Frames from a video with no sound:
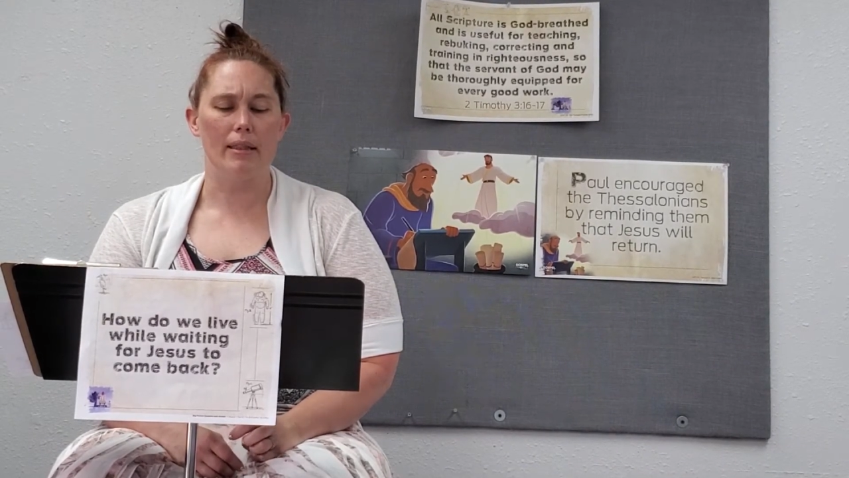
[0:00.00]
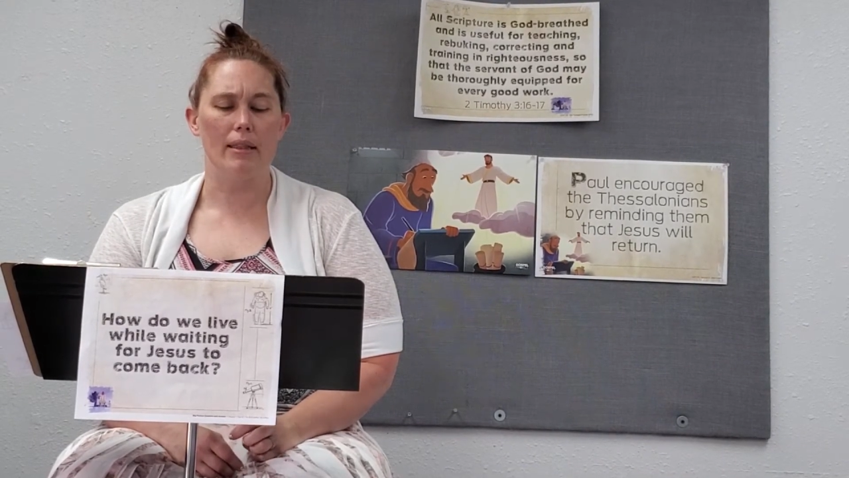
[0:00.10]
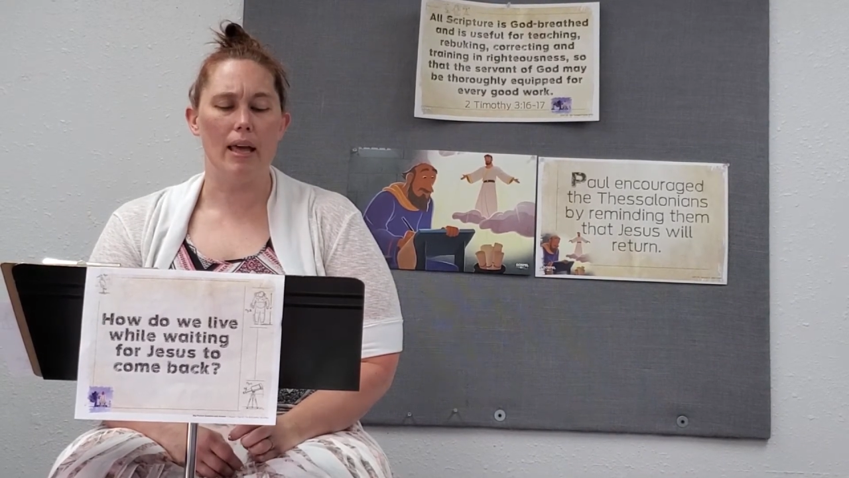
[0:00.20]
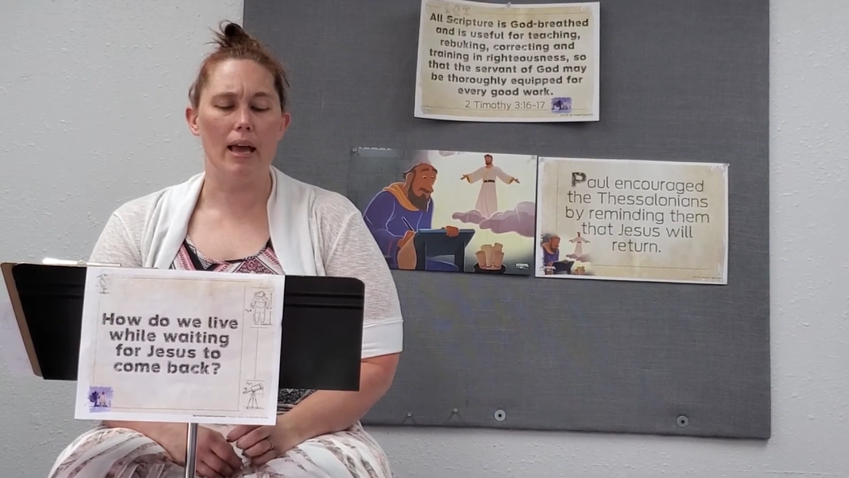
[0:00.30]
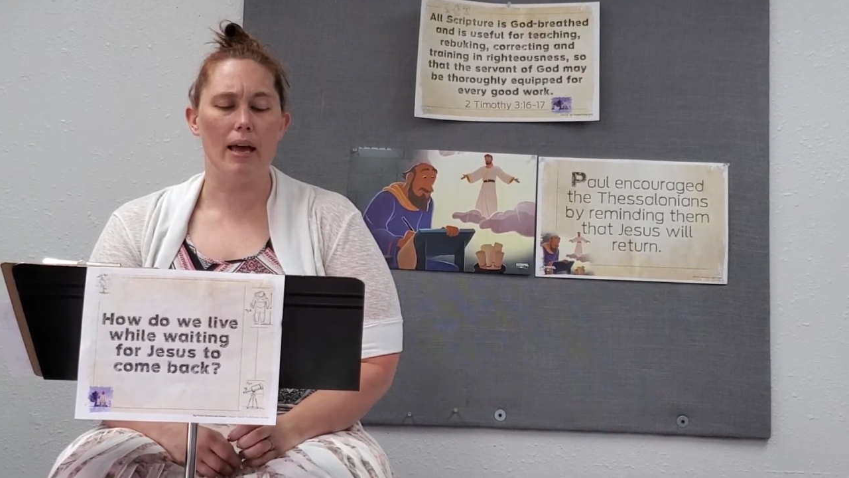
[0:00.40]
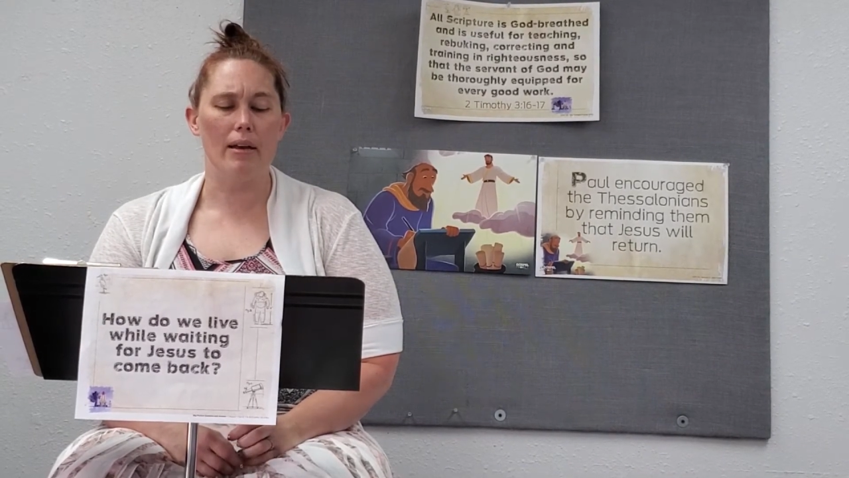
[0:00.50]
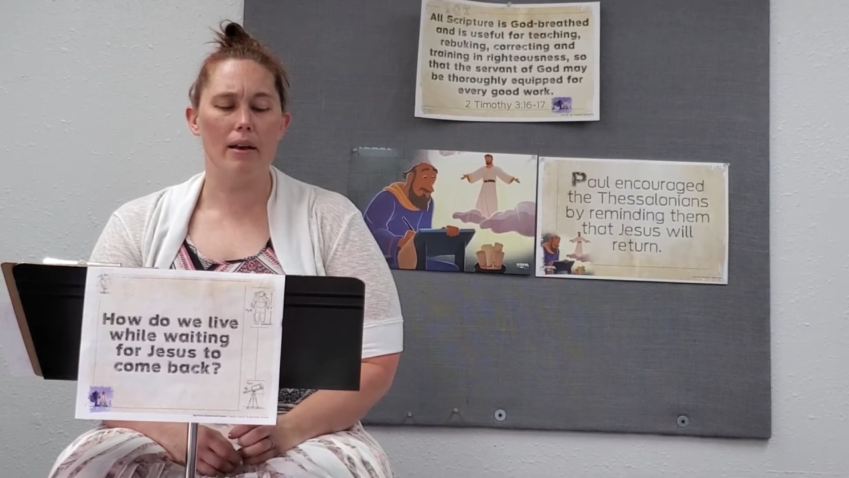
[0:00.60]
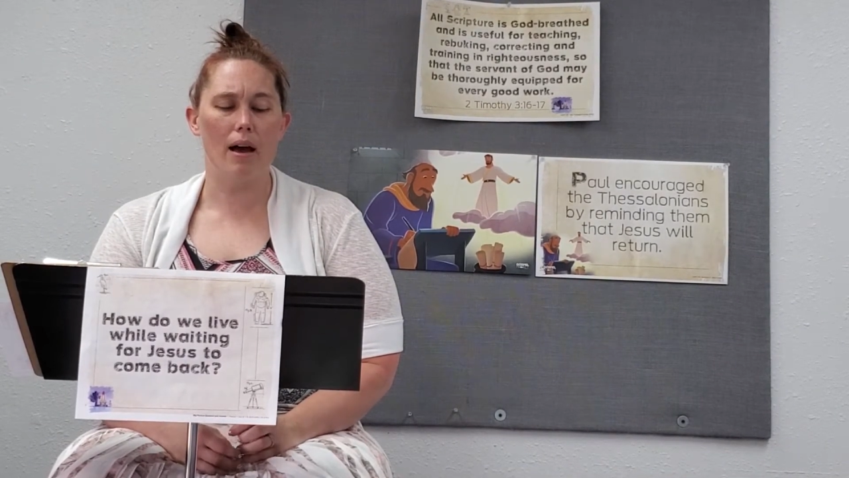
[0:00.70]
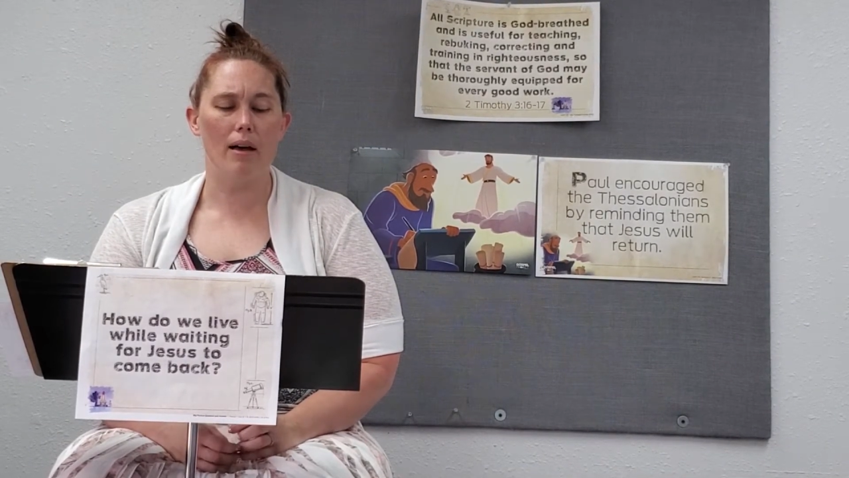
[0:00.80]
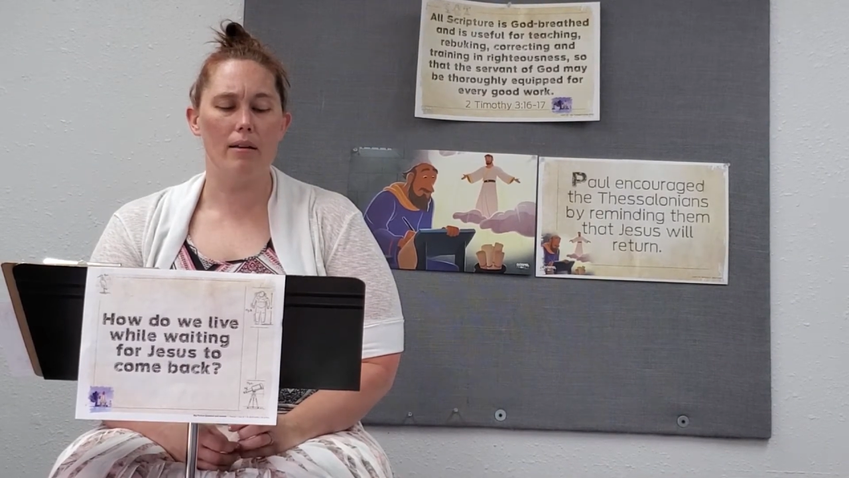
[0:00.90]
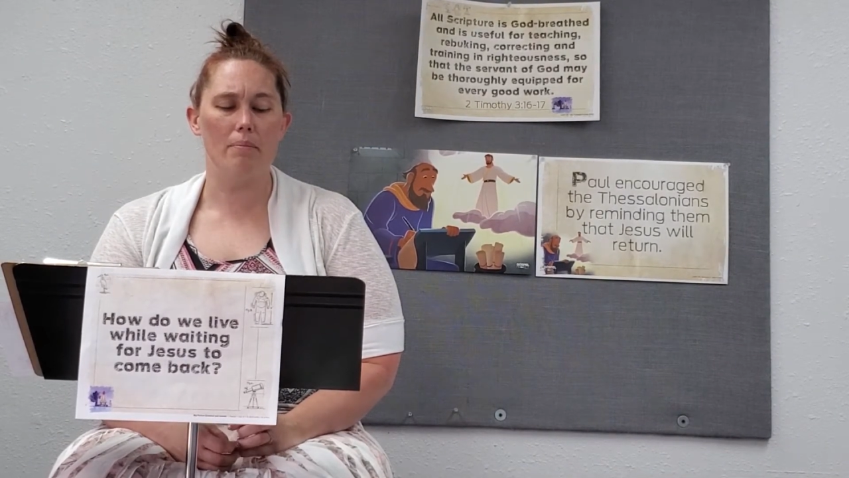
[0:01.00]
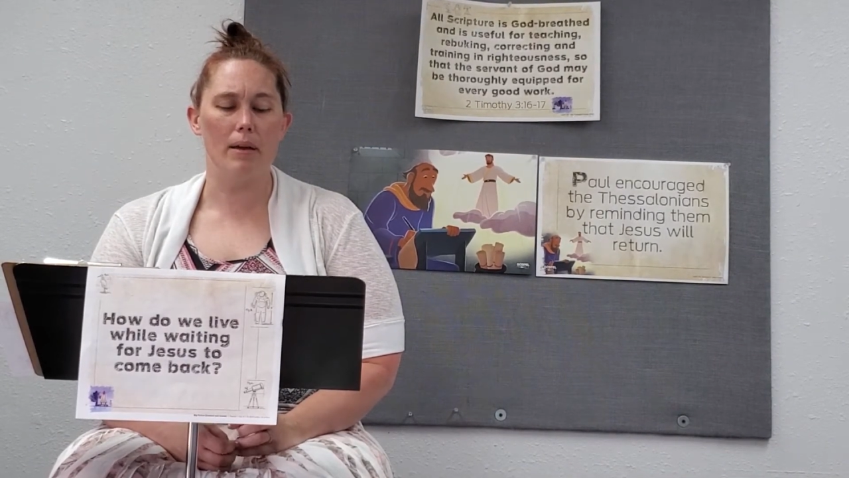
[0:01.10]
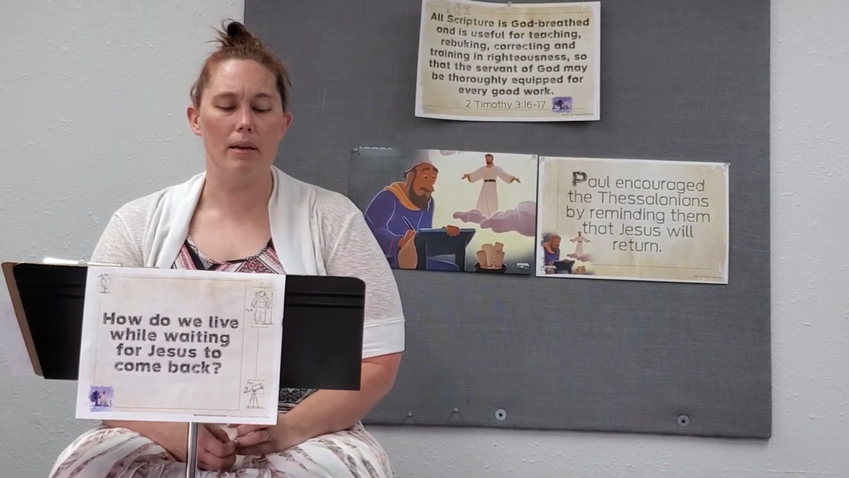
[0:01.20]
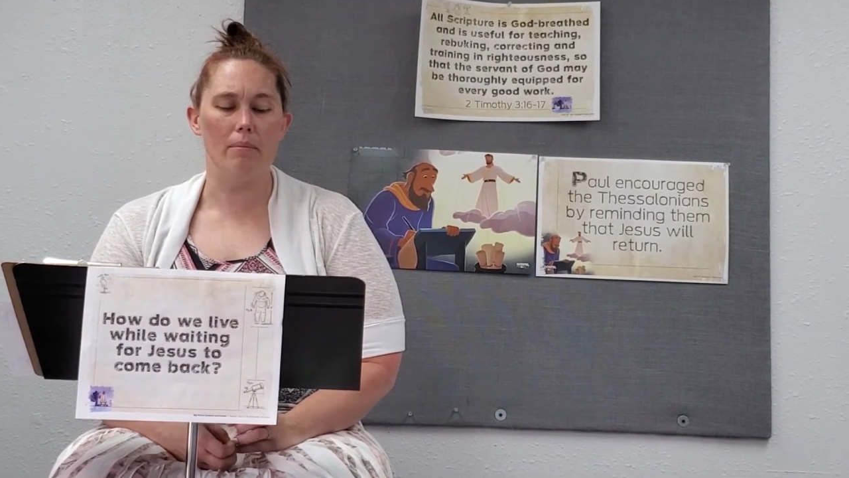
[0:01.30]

They had not been